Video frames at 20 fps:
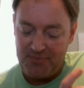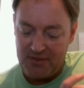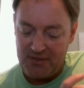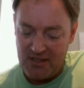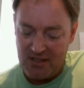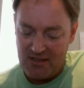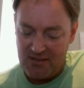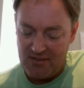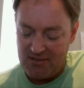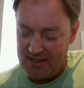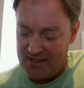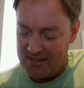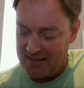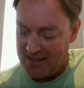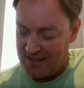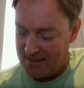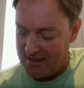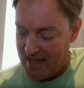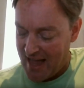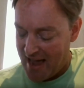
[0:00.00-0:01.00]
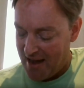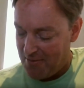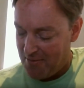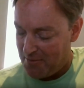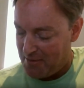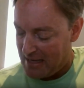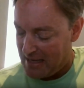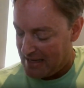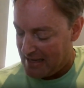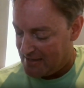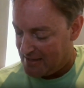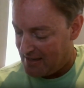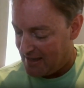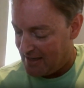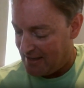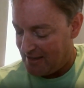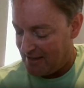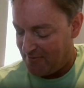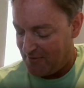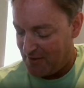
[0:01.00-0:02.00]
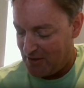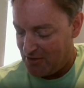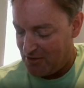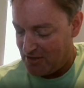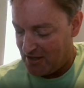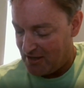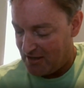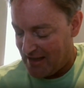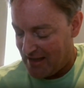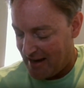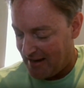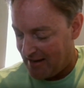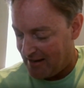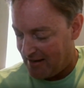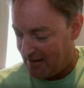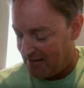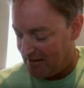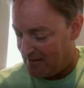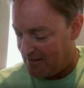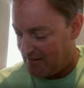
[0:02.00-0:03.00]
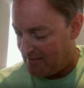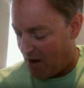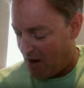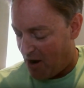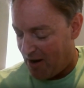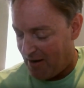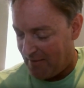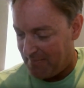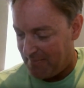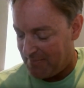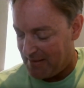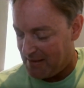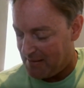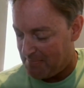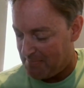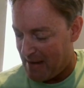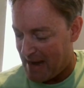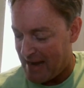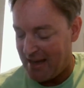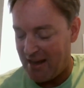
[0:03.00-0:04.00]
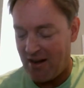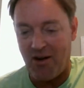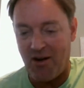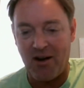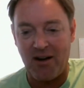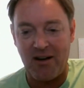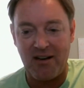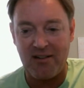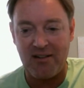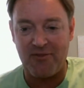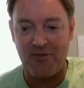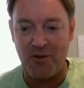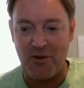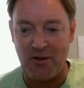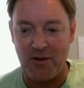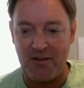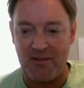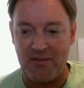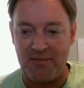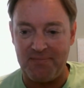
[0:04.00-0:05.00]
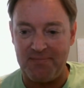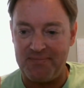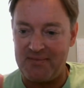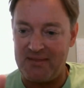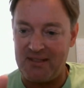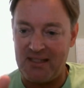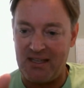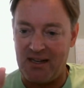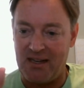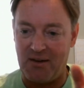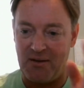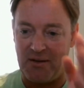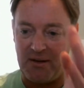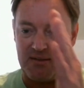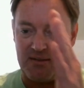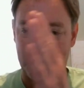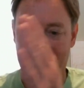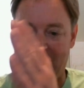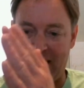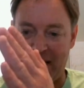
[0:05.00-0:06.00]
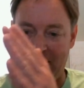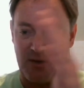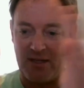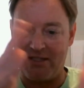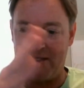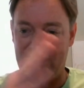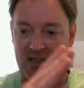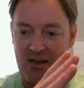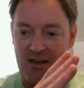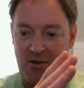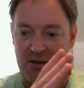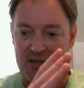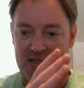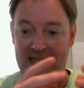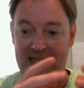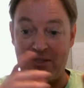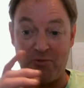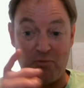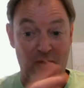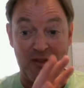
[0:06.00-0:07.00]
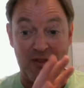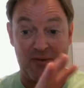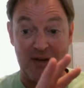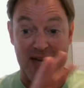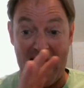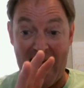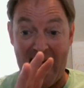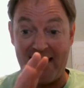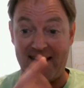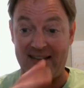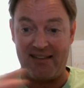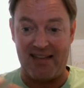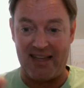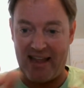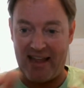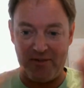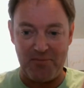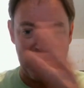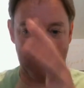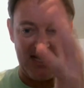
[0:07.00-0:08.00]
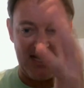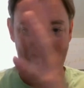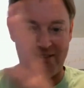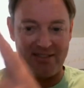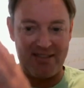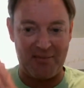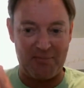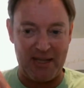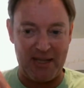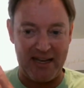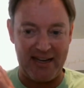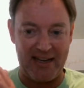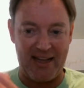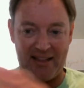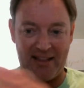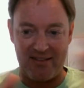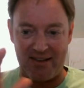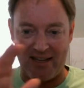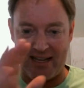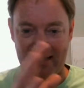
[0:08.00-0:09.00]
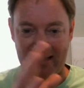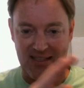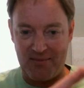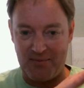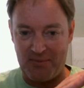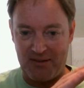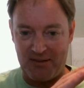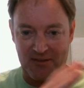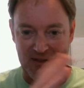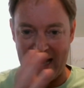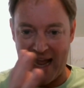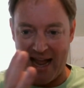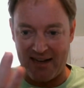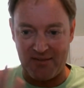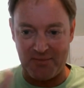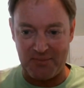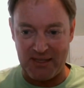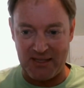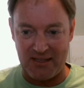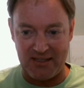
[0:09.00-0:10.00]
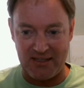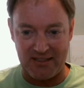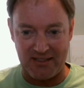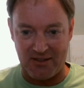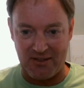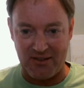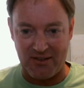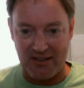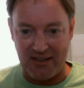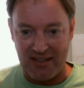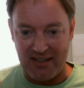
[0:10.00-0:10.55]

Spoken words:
do you think that is in the future that could make it harder for frameworks to coexist with React? Like everybody else can play together nicely, but React can be on its own.